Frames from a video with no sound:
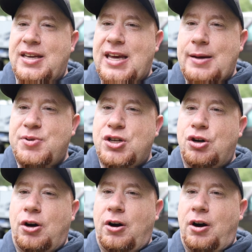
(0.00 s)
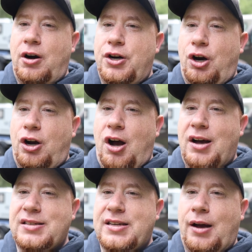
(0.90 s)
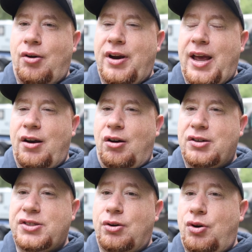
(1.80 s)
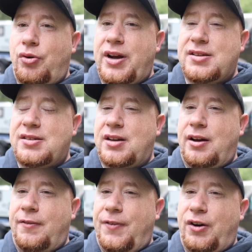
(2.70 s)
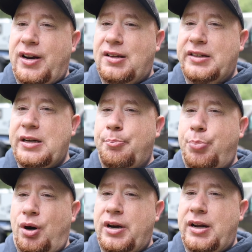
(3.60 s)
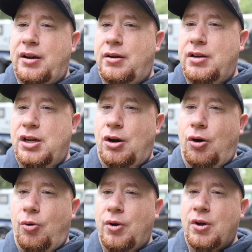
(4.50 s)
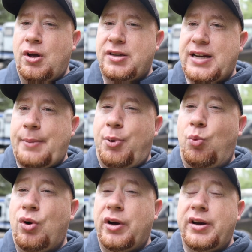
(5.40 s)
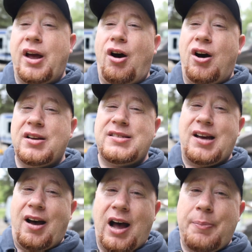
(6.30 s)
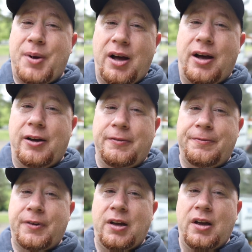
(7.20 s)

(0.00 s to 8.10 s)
Keeps your cost down, and also creates a very clean burning, you know, type of wood. On top of